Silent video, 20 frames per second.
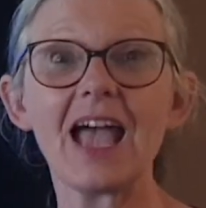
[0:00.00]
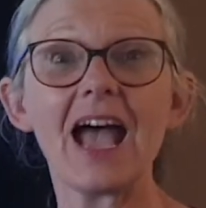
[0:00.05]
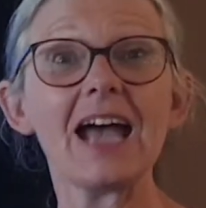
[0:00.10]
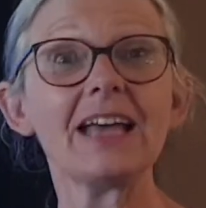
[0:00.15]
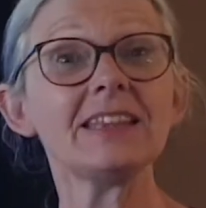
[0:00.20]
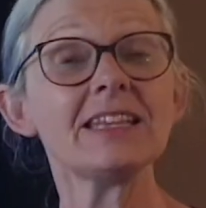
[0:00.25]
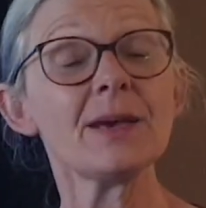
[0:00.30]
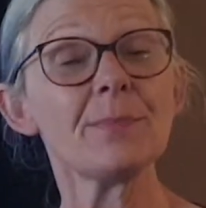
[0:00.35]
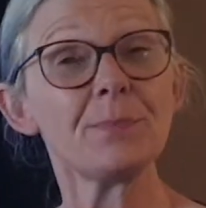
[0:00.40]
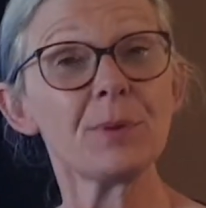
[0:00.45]

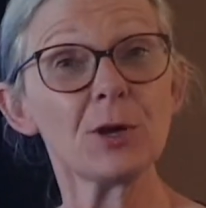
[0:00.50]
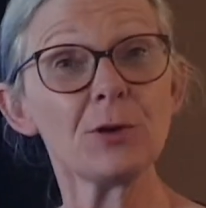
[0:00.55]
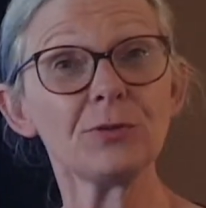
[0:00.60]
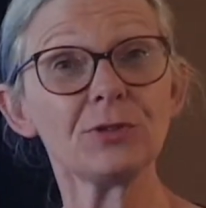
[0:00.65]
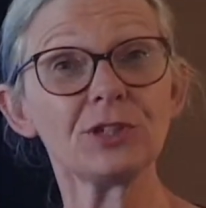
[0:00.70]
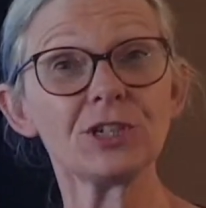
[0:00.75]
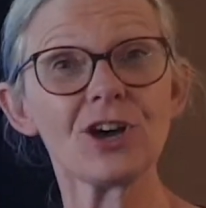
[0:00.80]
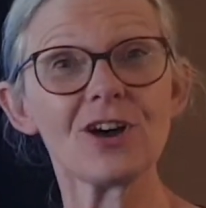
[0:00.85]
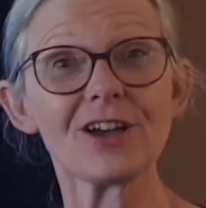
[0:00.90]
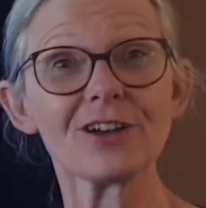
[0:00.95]
And they're
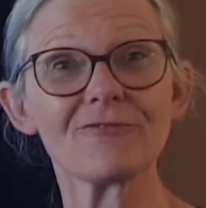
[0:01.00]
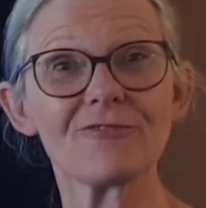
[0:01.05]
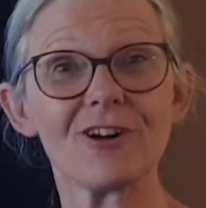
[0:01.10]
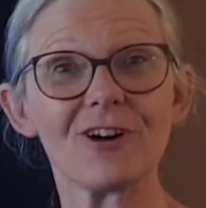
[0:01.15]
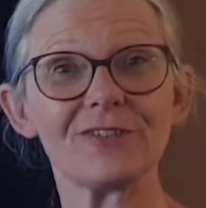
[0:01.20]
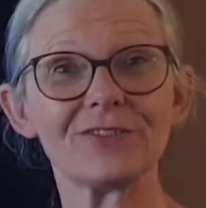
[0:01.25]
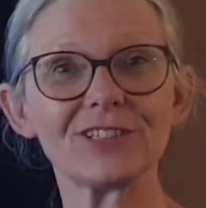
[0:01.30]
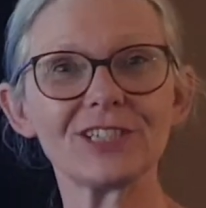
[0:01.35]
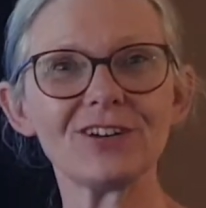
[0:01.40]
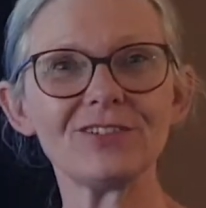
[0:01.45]
both
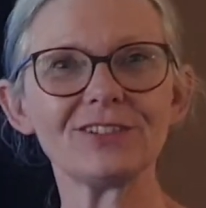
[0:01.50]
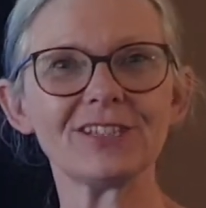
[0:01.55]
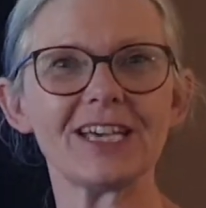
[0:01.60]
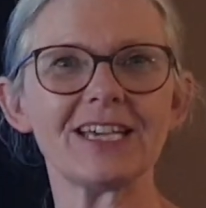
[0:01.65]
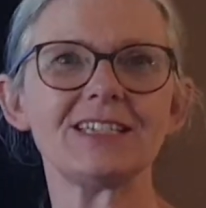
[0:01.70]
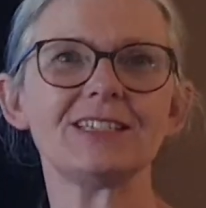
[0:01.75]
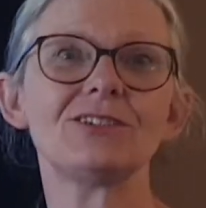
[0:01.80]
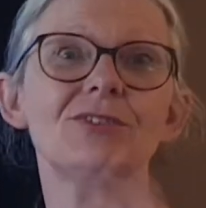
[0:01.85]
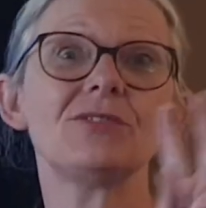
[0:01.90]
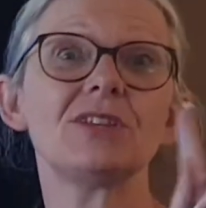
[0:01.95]
digraphs, aren't
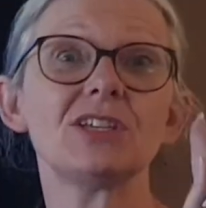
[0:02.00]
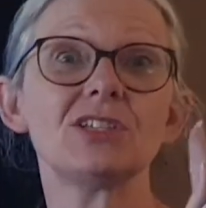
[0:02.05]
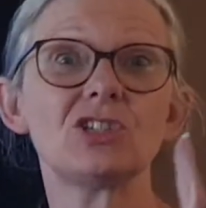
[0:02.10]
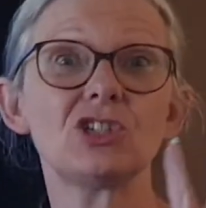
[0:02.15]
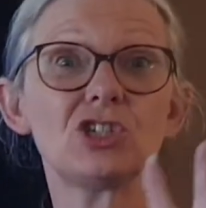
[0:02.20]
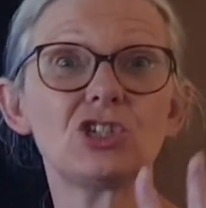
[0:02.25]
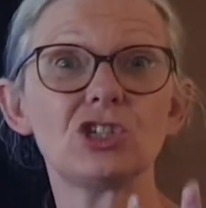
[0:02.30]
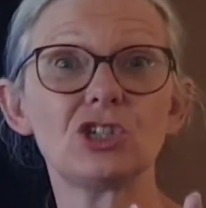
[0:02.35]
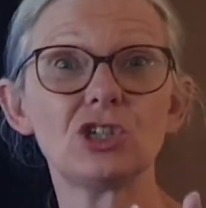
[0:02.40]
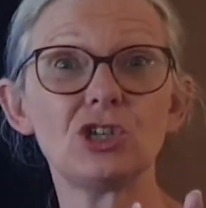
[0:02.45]
they? So there's
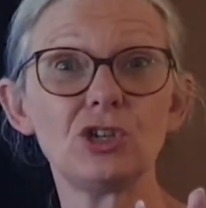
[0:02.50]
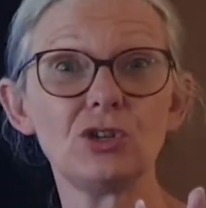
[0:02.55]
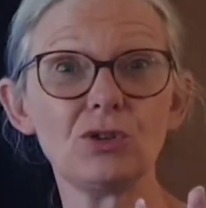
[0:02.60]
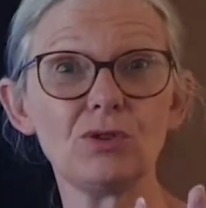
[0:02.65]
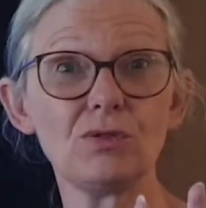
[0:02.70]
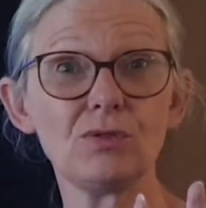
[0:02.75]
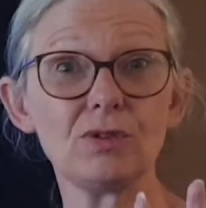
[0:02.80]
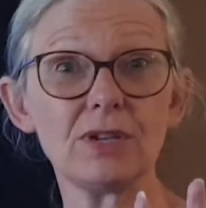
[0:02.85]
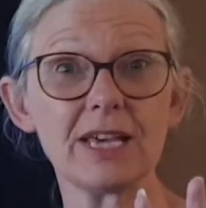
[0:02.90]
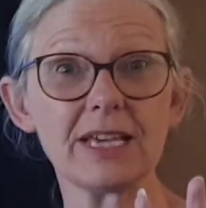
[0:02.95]

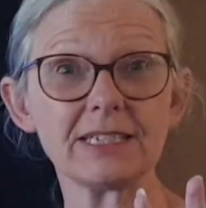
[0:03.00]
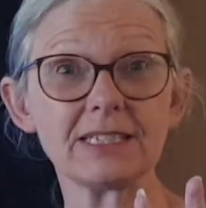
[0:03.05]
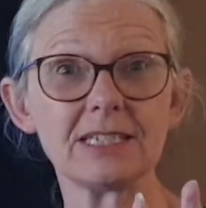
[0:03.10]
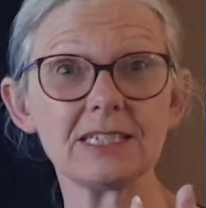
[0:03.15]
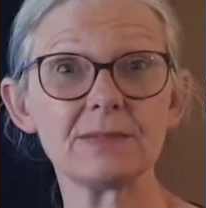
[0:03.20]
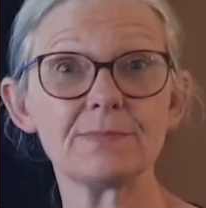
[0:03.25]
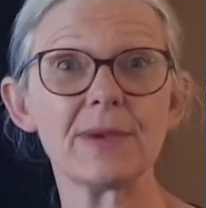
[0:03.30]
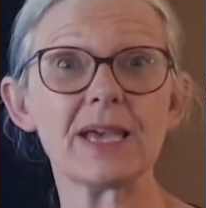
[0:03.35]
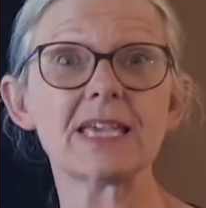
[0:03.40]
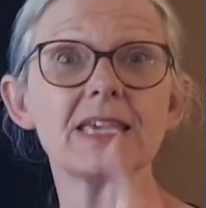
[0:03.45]
two
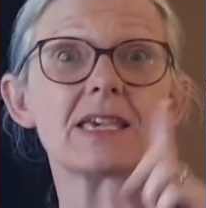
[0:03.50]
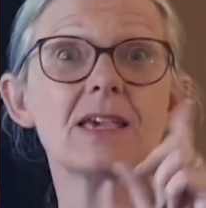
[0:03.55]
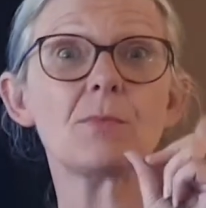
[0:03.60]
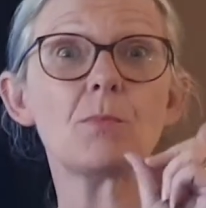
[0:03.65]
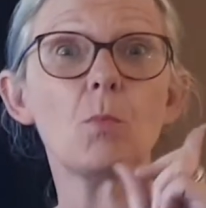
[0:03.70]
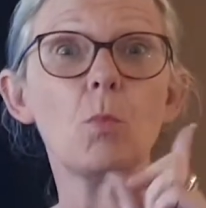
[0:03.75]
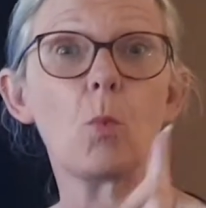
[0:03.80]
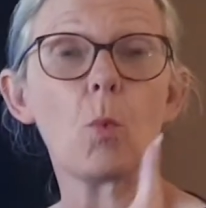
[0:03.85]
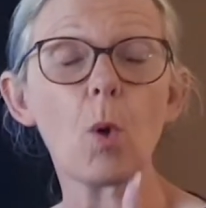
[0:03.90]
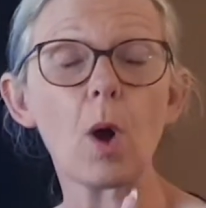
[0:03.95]
letters
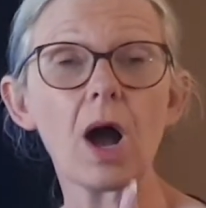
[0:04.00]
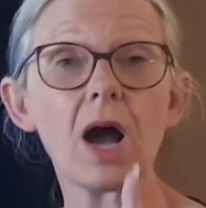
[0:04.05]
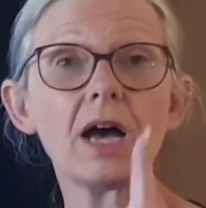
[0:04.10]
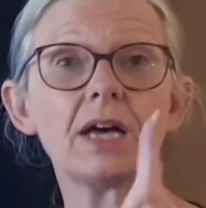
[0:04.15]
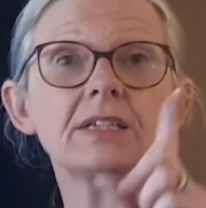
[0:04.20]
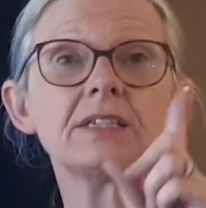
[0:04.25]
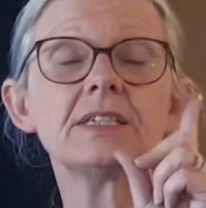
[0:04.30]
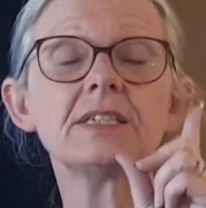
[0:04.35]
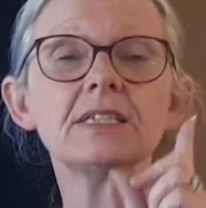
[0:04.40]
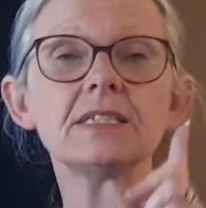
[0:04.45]
making
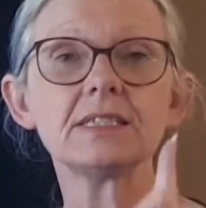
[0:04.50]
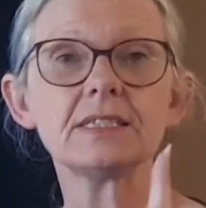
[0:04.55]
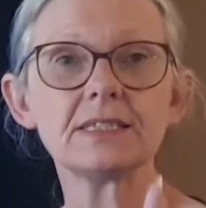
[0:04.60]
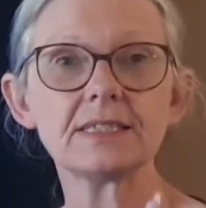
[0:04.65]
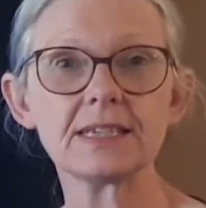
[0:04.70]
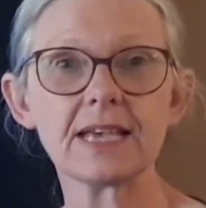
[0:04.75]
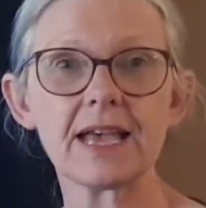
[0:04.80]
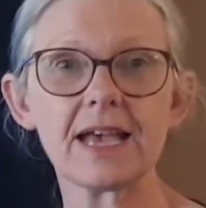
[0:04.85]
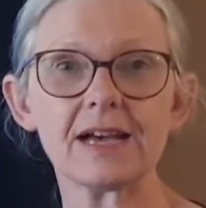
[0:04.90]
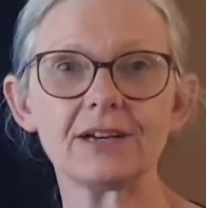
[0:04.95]
one
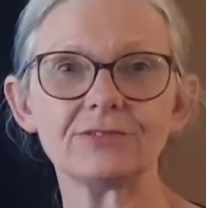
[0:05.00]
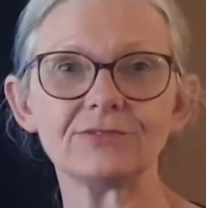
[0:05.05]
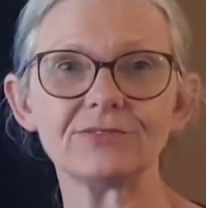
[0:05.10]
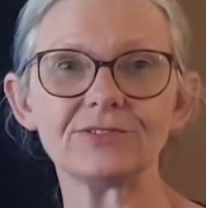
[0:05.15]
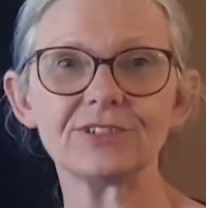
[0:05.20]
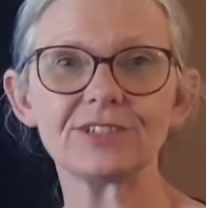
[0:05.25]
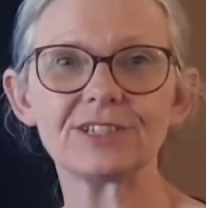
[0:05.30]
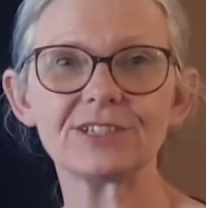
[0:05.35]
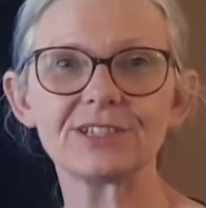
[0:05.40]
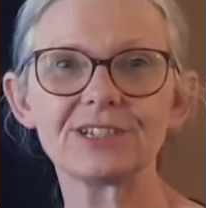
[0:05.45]

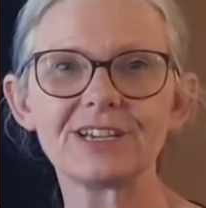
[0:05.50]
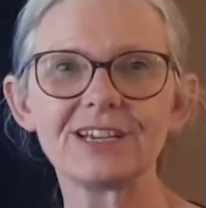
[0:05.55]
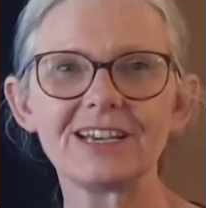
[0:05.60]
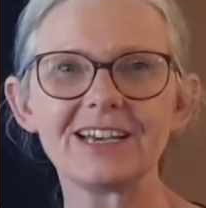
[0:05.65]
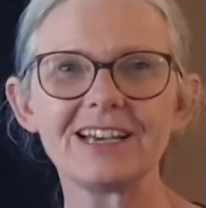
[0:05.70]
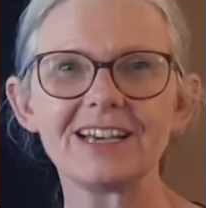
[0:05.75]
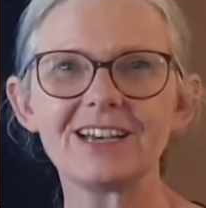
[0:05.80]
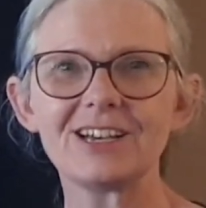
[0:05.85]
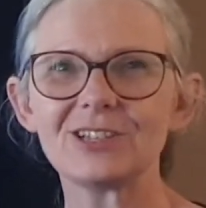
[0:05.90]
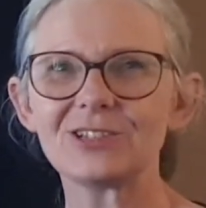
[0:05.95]
sound.
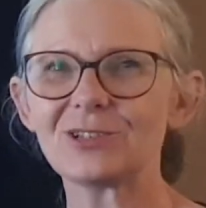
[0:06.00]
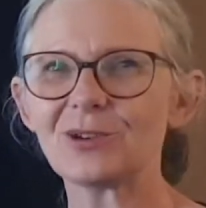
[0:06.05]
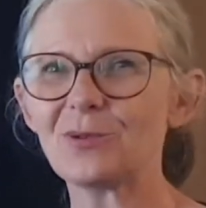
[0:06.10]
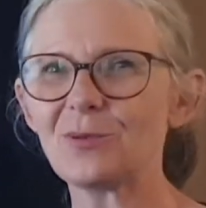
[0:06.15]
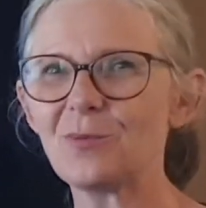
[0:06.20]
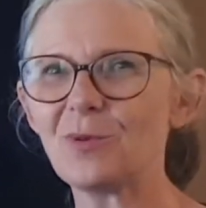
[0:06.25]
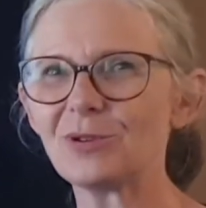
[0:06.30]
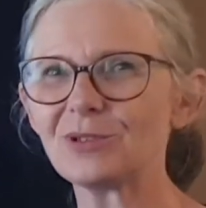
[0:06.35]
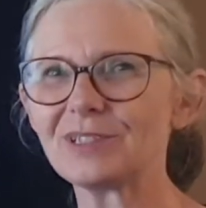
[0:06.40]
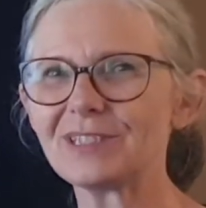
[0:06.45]
So
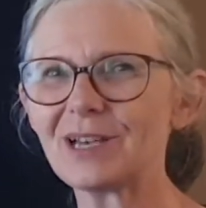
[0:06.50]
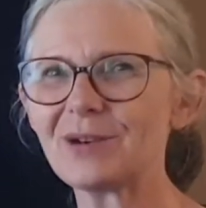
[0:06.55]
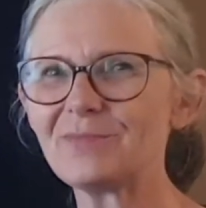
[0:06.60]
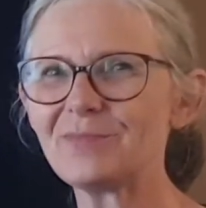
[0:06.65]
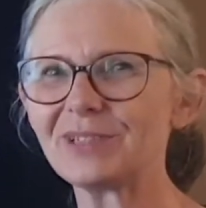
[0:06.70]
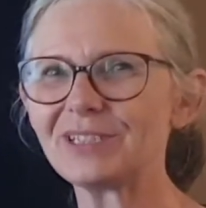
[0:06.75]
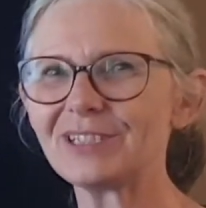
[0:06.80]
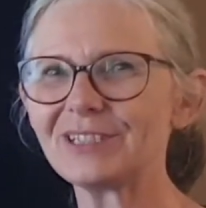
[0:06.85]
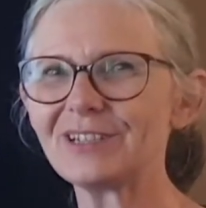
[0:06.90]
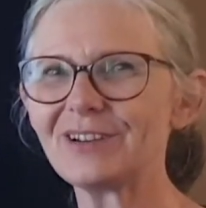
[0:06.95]
what sound
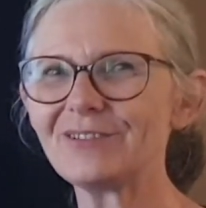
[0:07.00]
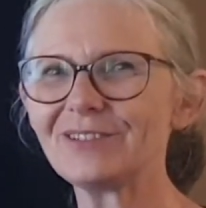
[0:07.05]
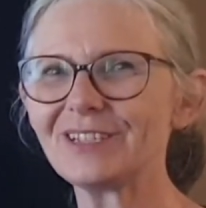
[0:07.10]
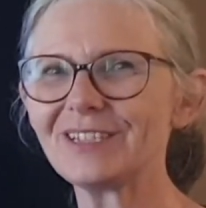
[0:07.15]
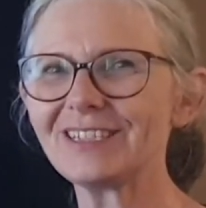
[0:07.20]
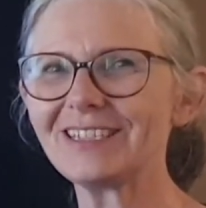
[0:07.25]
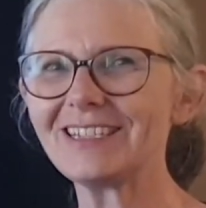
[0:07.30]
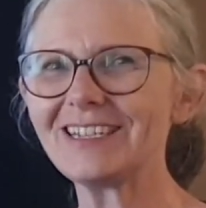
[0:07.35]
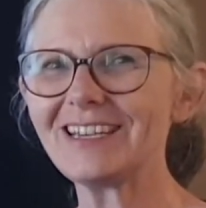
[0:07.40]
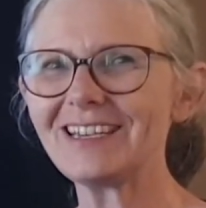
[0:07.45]
button goes
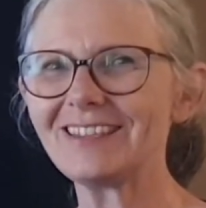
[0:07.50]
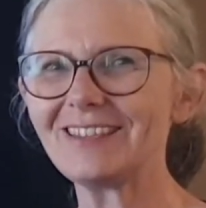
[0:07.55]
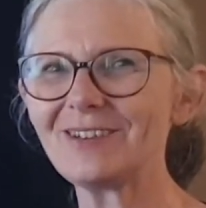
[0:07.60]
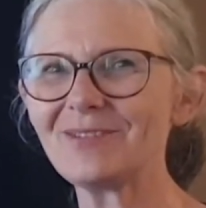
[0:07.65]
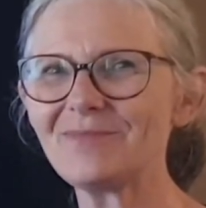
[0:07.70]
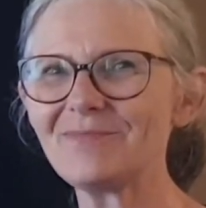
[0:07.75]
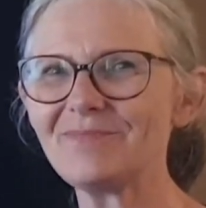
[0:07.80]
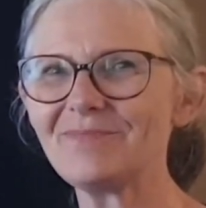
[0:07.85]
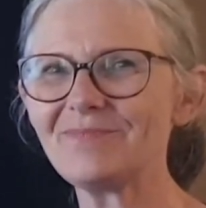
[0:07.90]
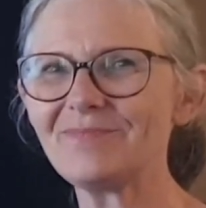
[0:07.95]
underneath
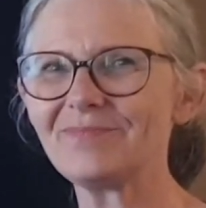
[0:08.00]
them?